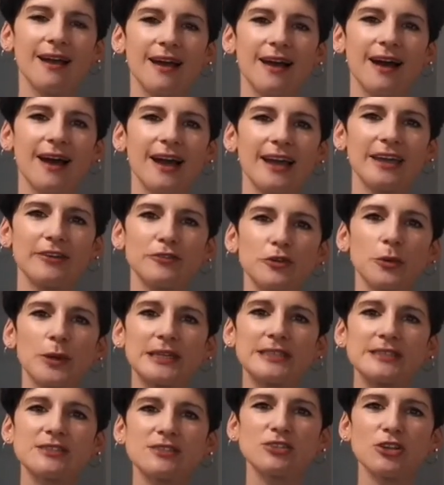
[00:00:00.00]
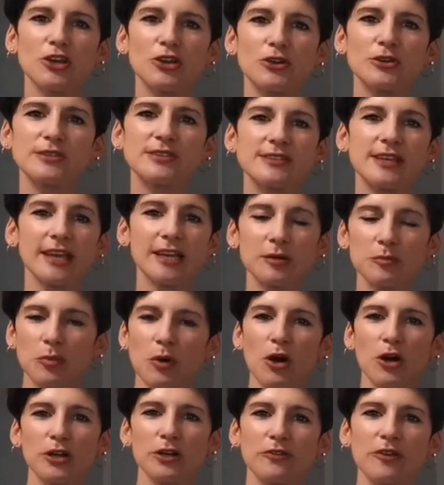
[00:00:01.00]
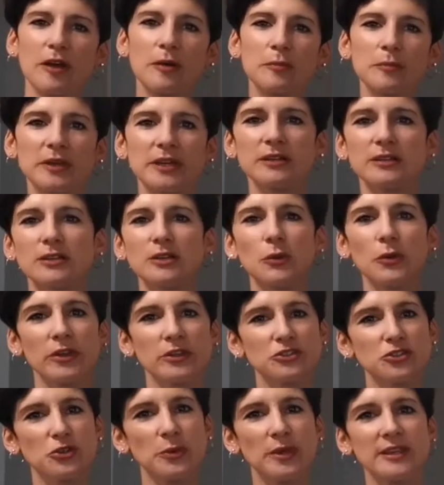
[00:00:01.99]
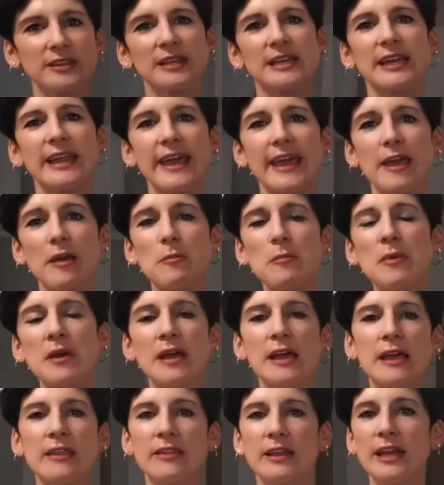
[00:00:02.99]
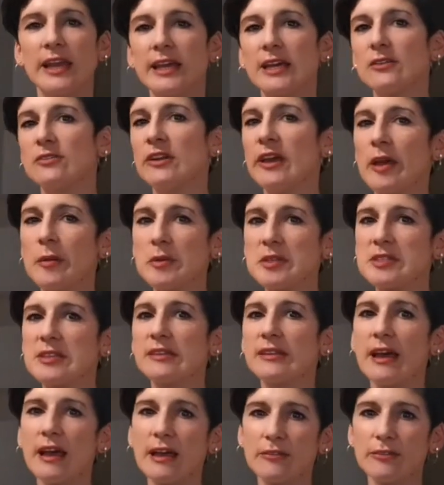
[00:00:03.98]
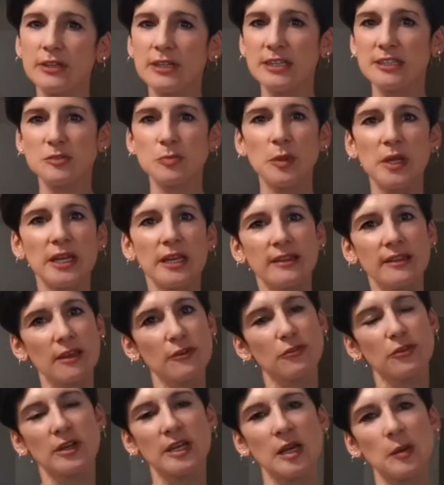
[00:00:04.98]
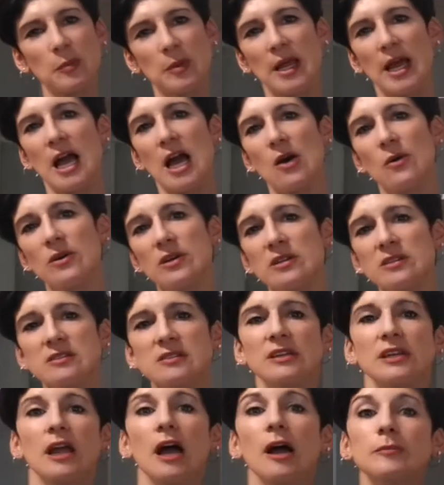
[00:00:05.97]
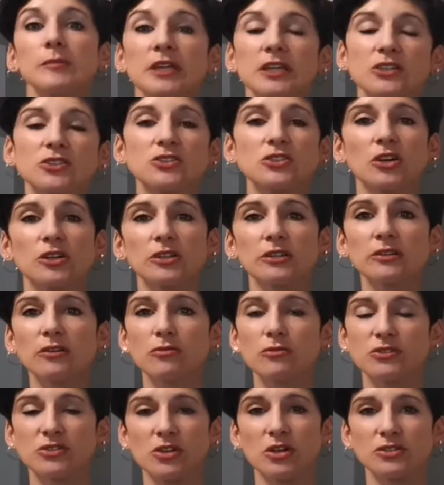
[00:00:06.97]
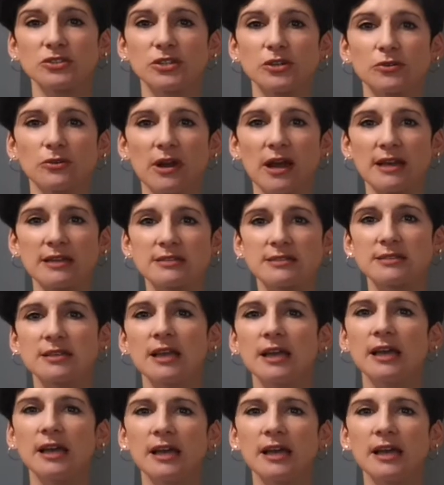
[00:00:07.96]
Hi everyone, so second part of our meal, we're doing the lamb. The leg of lamb is in the oven, it's been in there for a couple of hours. So now I'm going to start on the risotto rice.